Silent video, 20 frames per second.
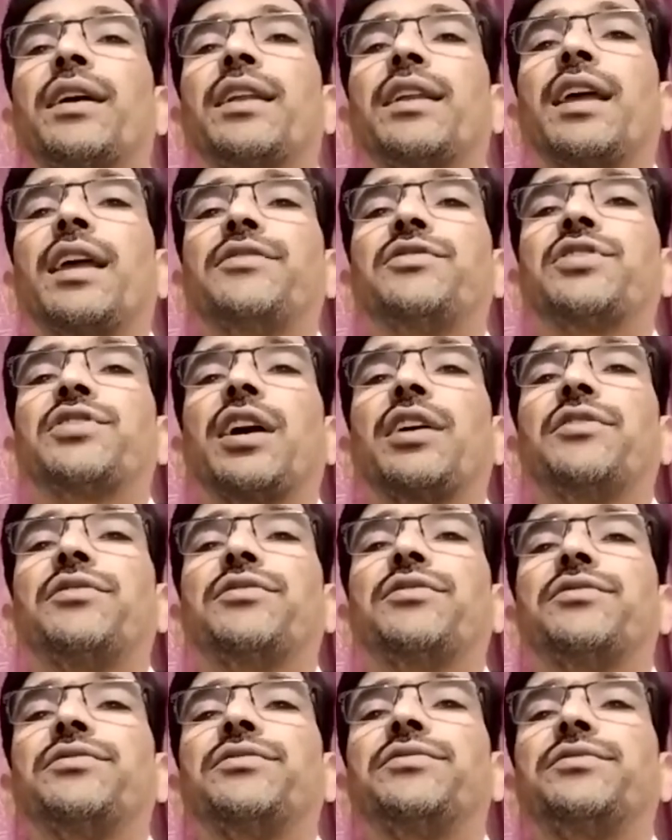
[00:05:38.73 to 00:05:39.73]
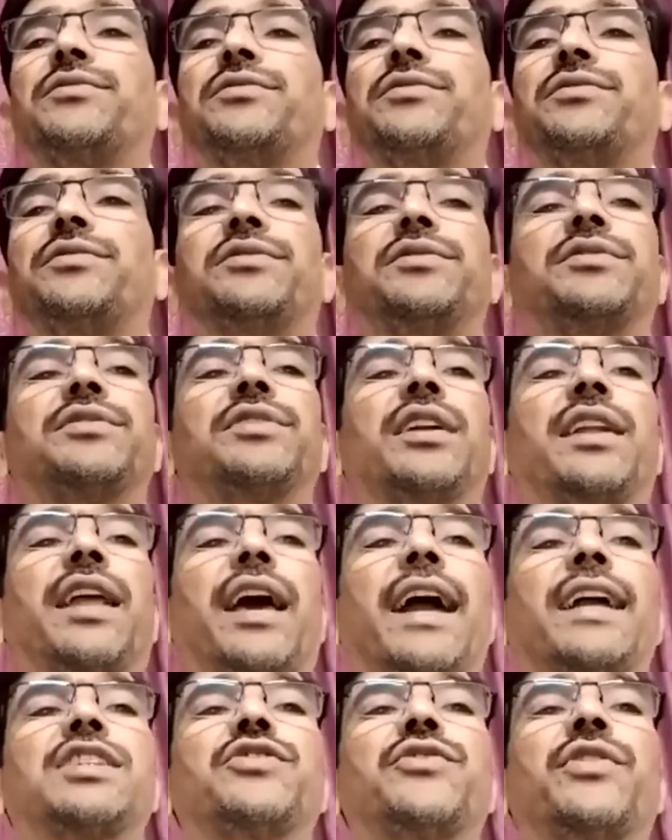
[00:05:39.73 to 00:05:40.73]
lifestyle that
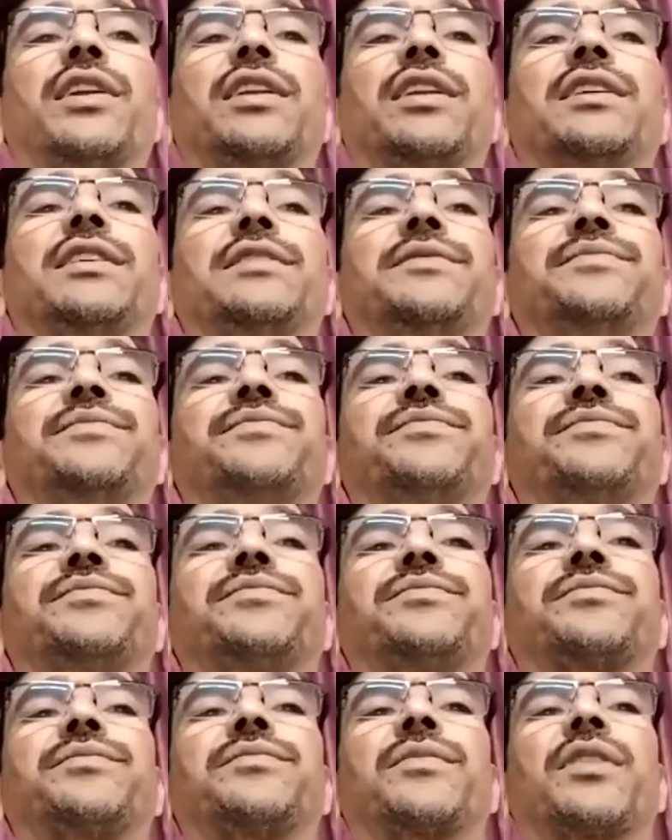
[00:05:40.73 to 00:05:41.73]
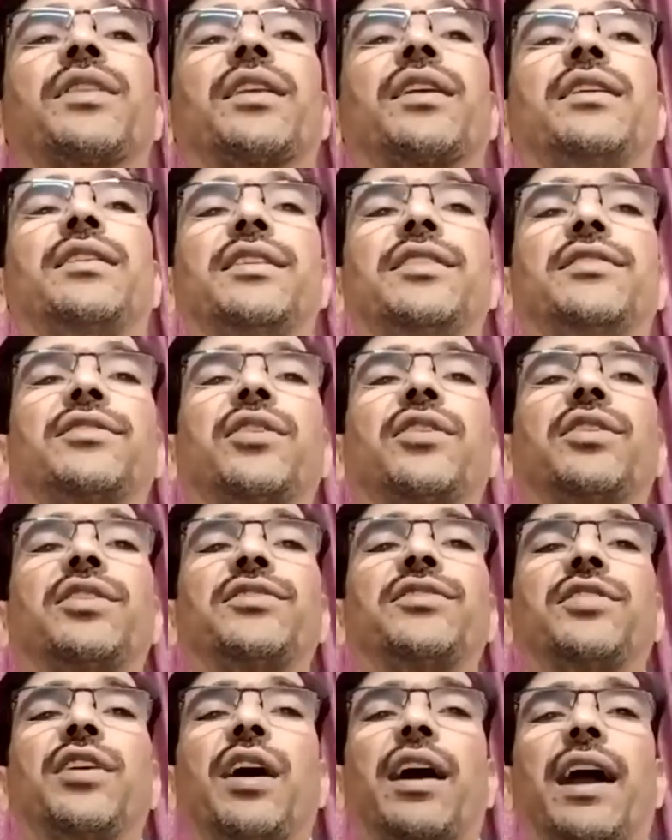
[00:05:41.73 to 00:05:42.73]
actually
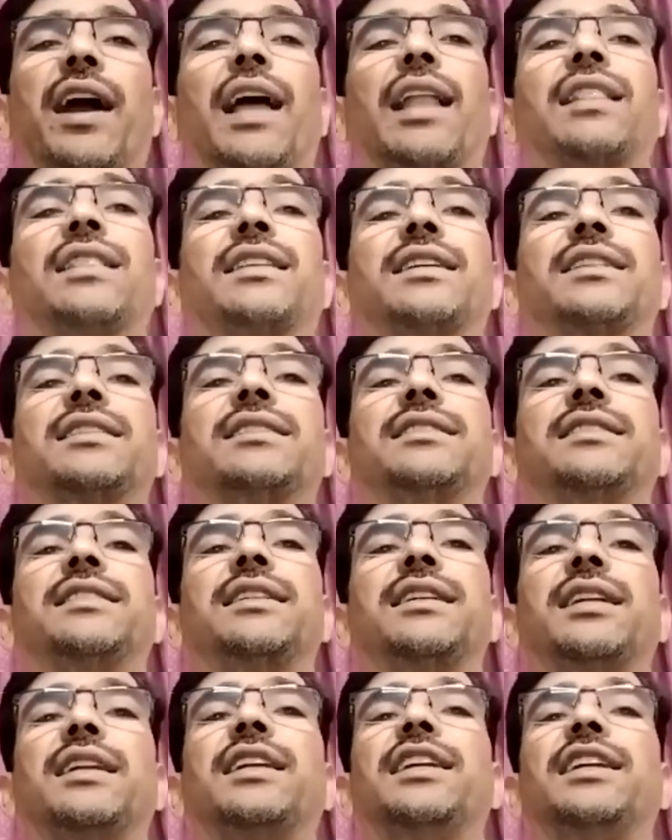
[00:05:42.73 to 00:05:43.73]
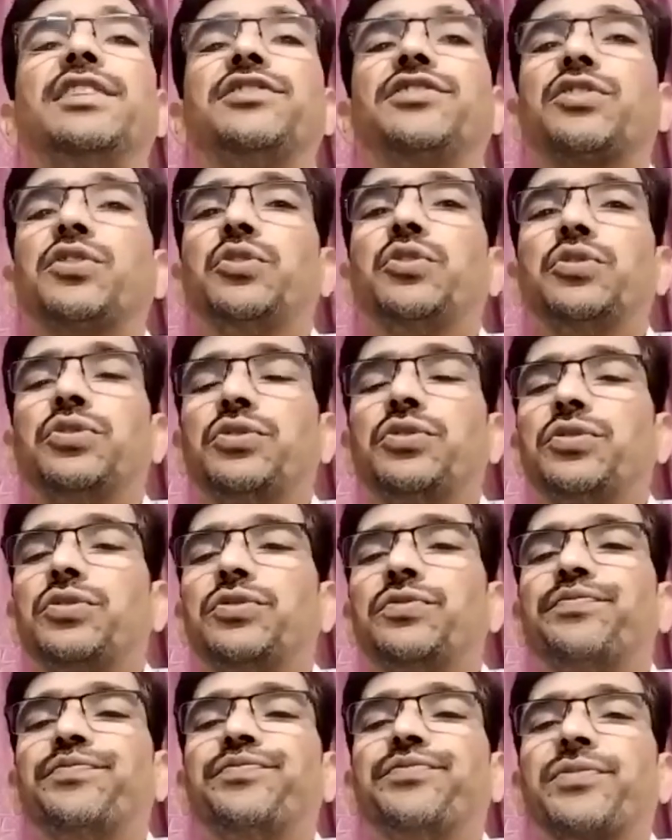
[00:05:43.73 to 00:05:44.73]
discourage the health leads to
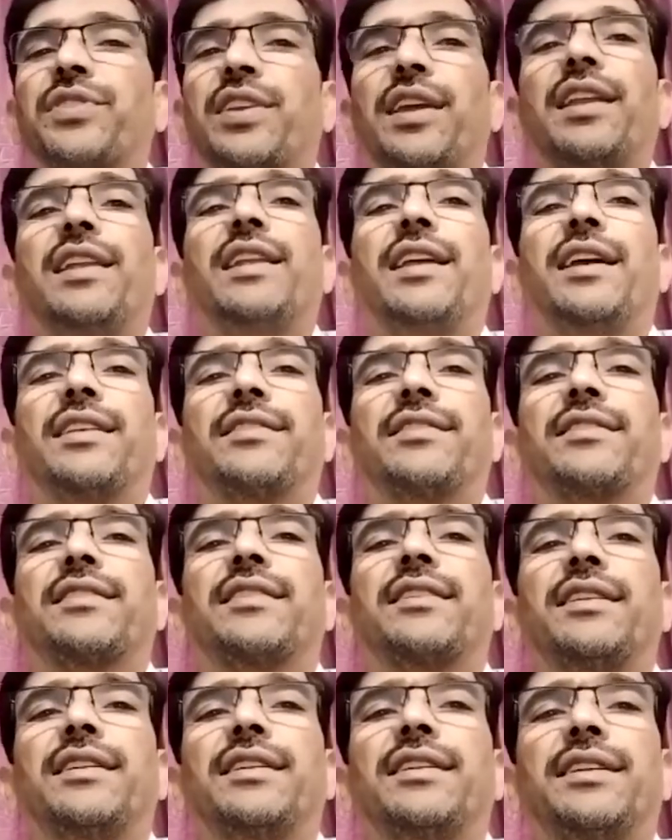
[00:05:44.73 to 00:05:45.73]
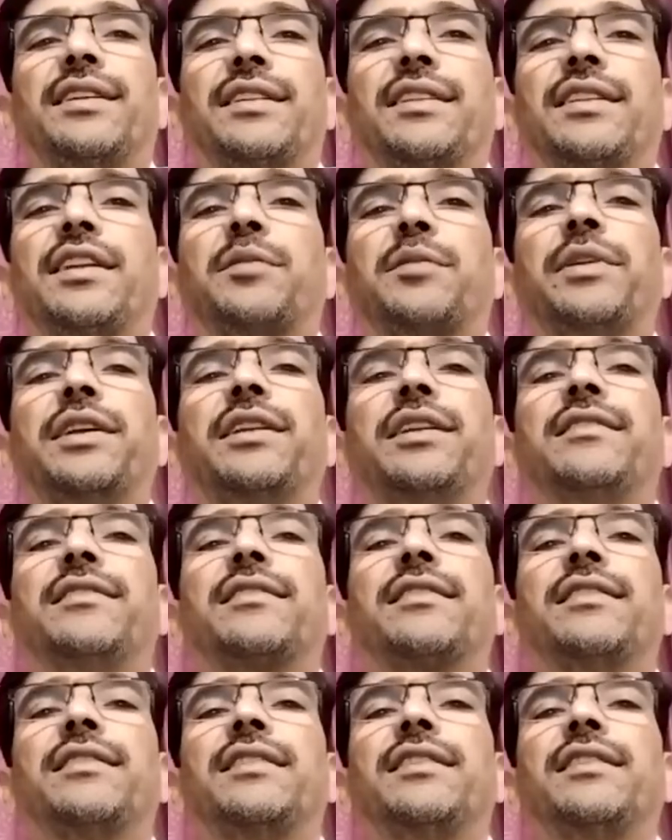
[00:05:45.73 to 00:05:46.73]
illness. That
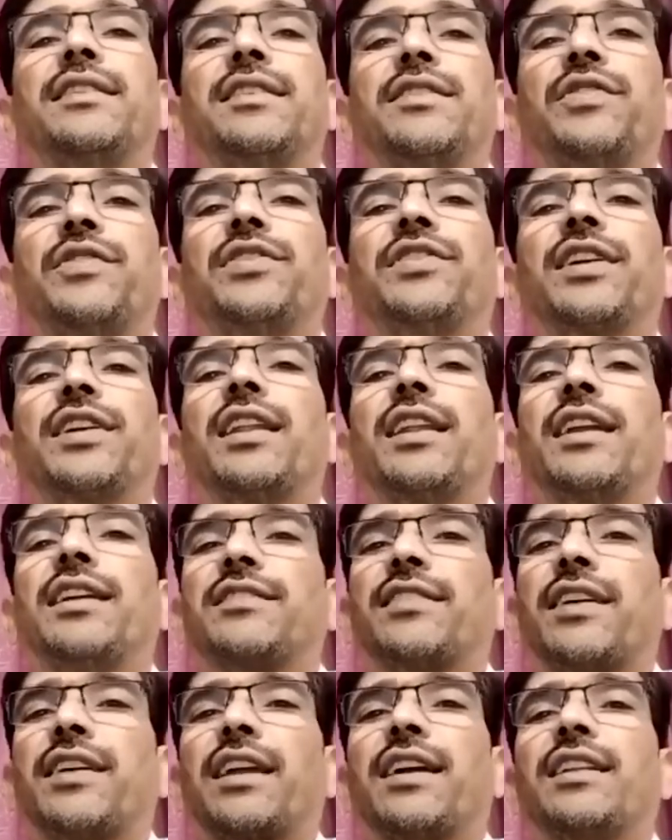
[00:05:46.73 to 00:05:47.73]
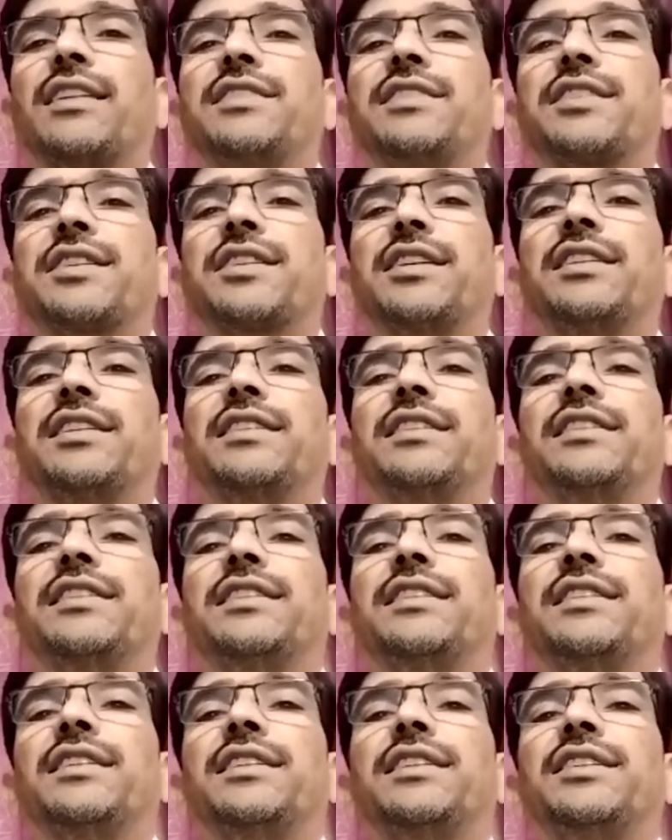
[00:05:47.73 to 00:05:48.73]
means physical and psychological.
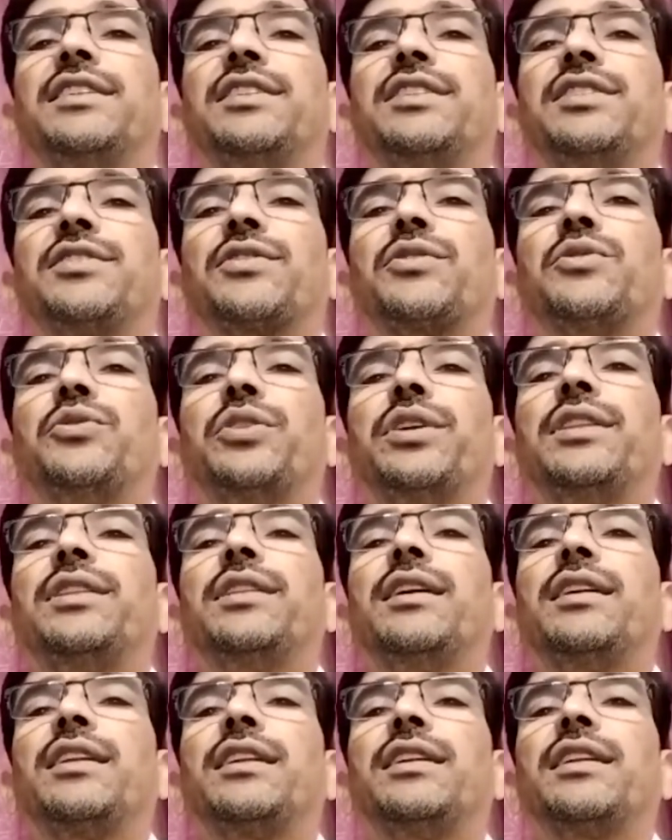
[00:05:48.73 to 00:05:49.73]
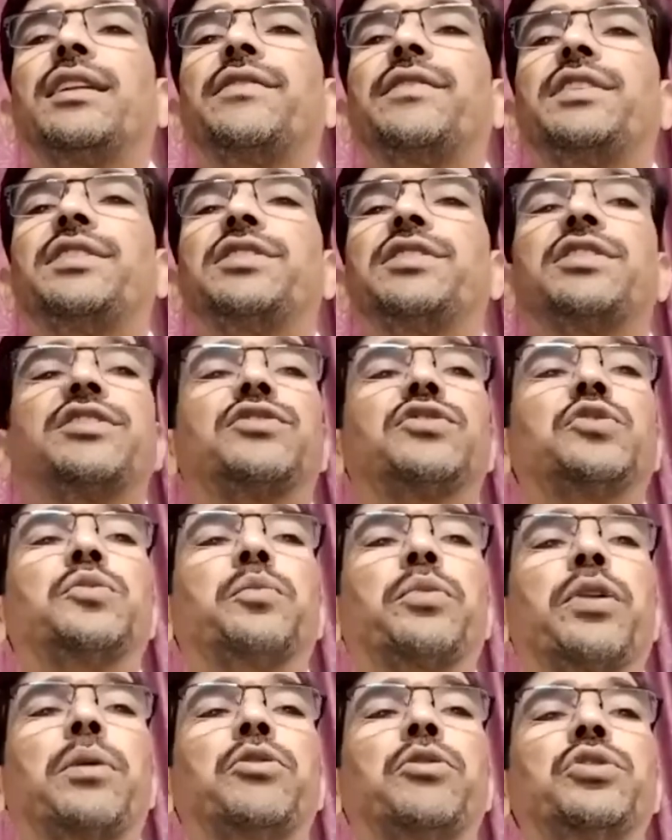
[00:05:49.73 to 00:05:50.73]
So in that interventions to
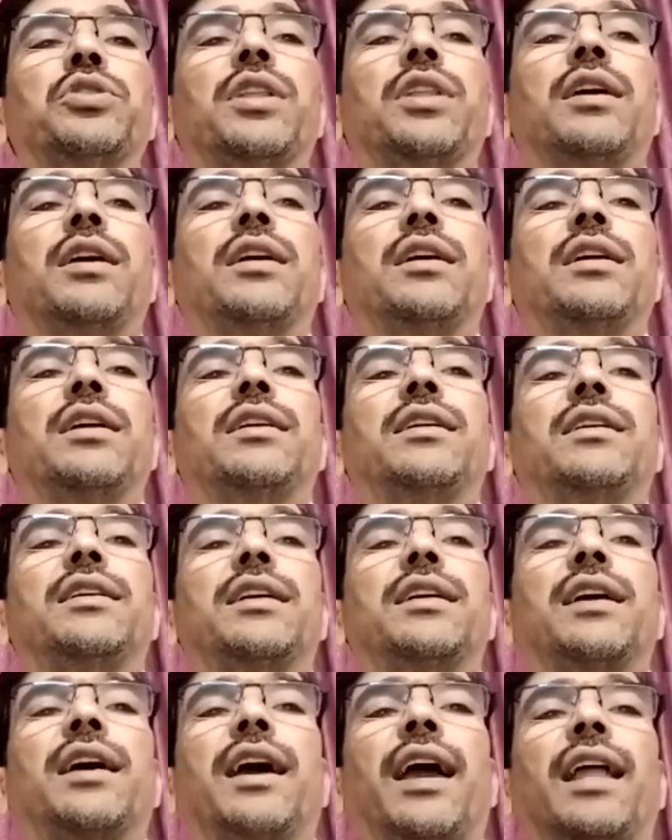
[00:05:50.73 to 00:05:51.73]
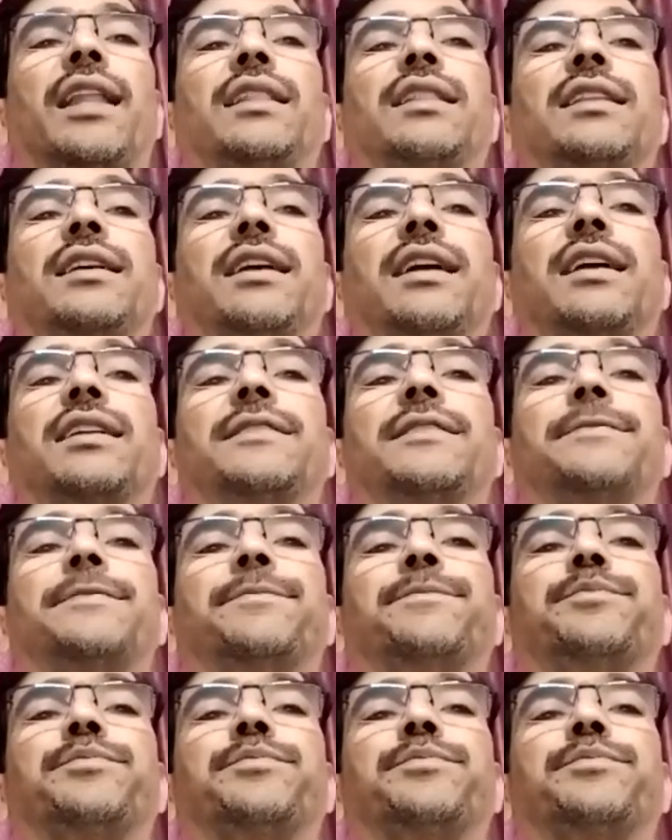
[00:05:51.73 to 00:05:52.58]
promote the health can